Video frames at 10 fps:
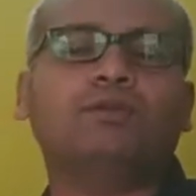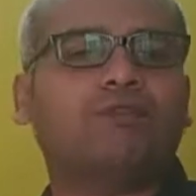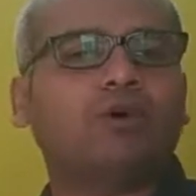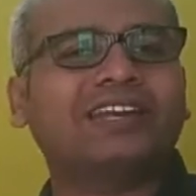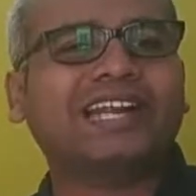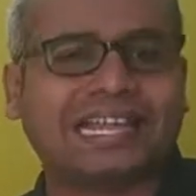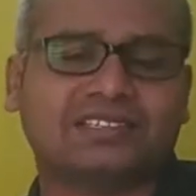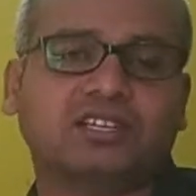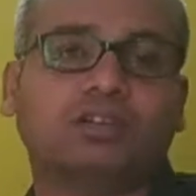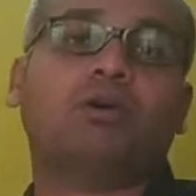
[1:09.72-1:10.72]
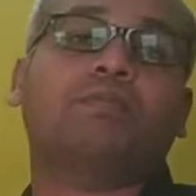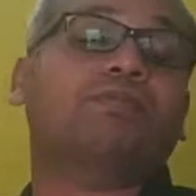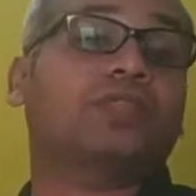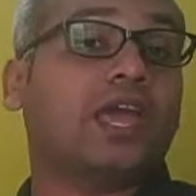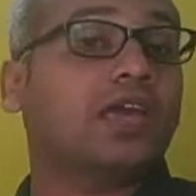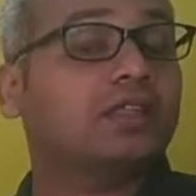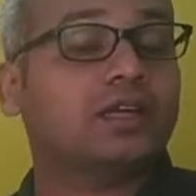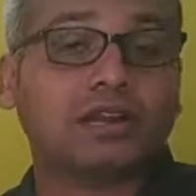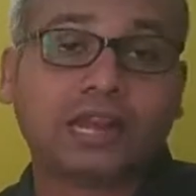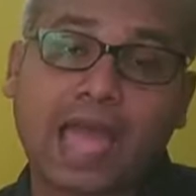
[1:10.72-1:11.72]
for desktop,
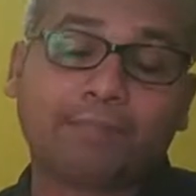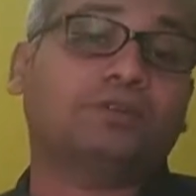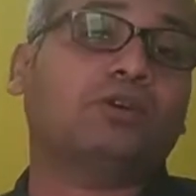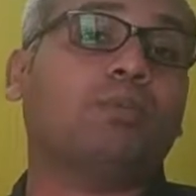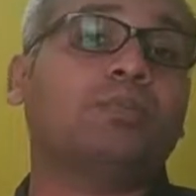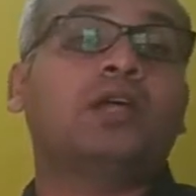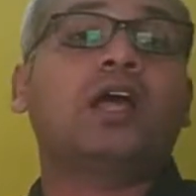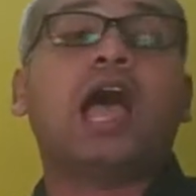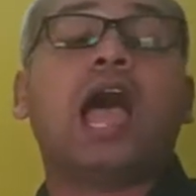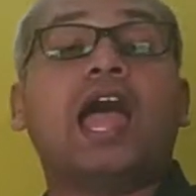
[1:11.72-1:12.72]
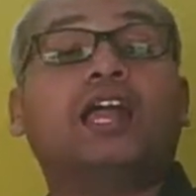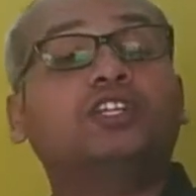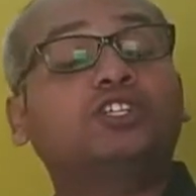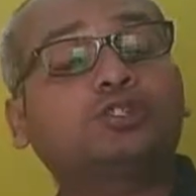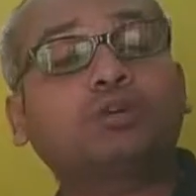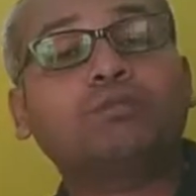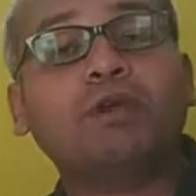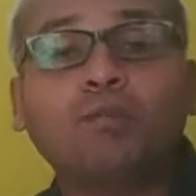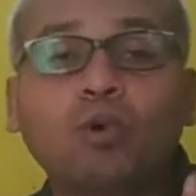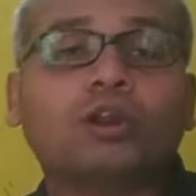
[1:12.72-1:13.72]
either laptop, and it should be
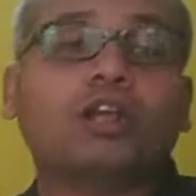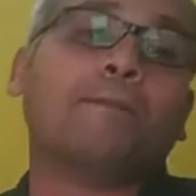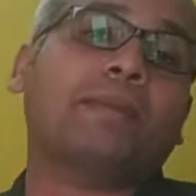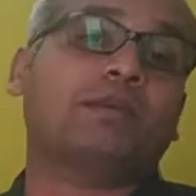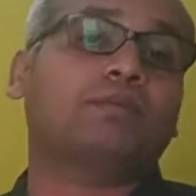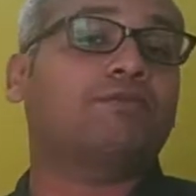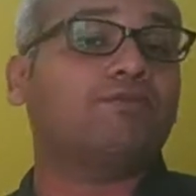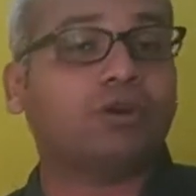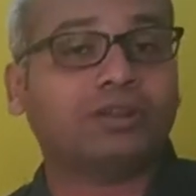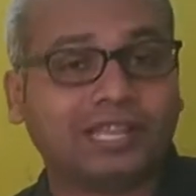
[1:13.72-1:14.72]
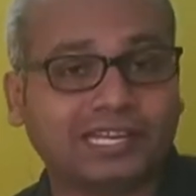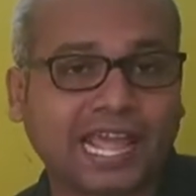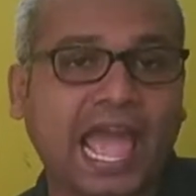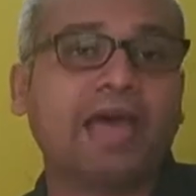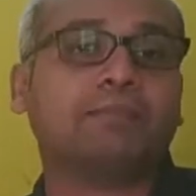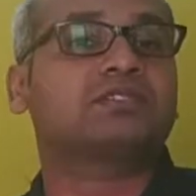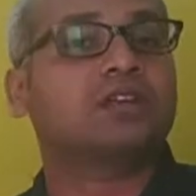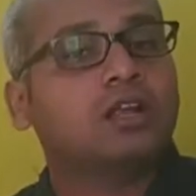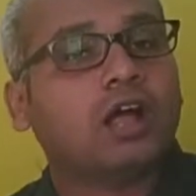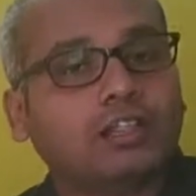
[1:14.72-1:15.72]
more compatible for the tabs
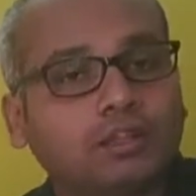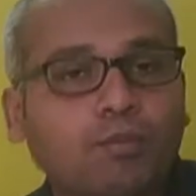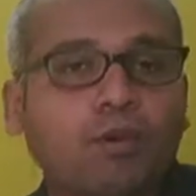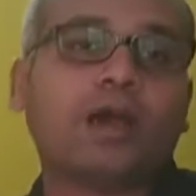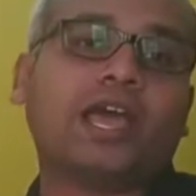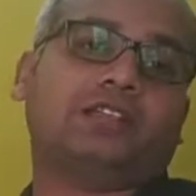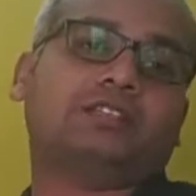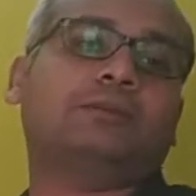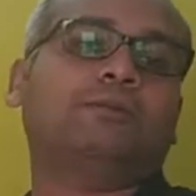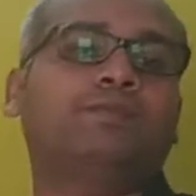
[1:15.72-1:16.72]
and the mobiles.